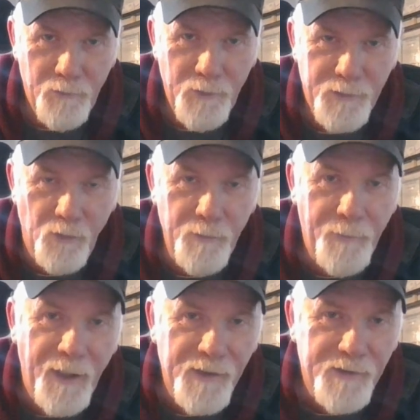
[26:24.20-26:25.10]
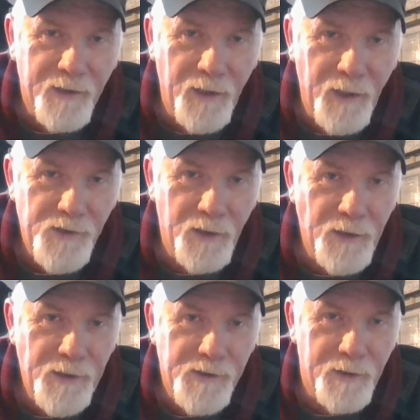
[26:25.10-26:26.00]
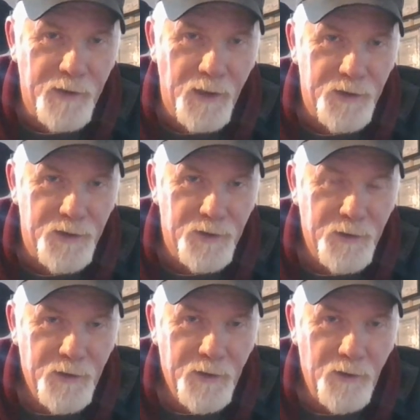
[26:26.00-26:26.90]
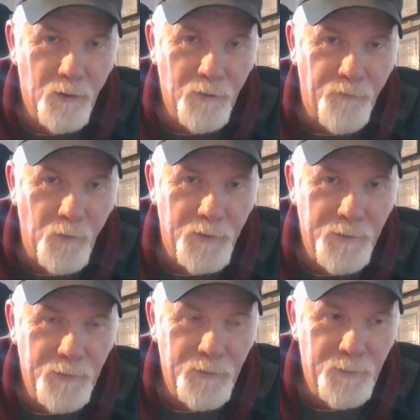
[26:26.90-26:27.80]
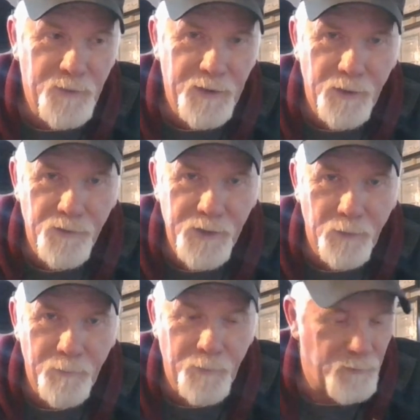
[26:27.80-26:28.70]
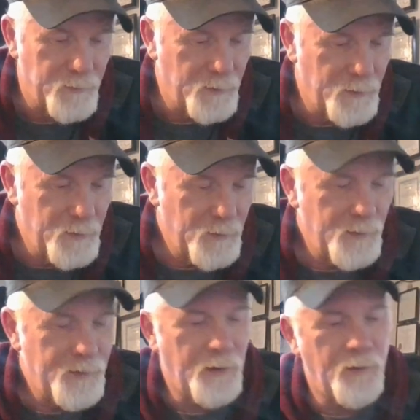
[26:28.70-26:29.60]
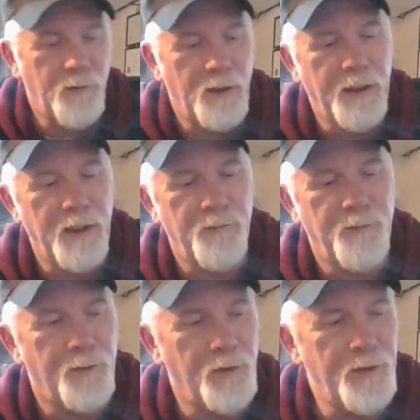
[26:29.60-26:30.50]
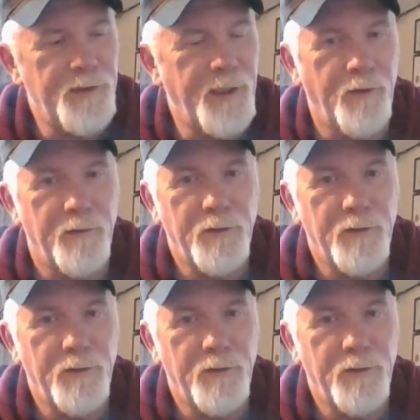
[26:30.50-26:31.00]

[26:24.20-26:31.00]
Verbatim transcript: It's going past the connection it needs to touch in order for it to be in auxiliary mode. So again, pull this out.